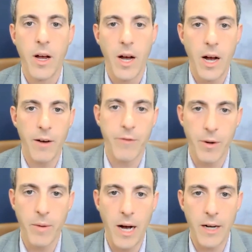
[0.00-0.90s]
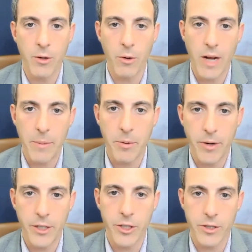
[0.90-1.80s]
from ongoing
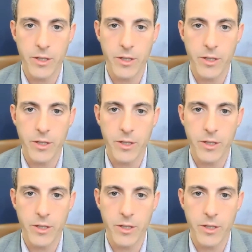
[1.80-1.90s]
operations?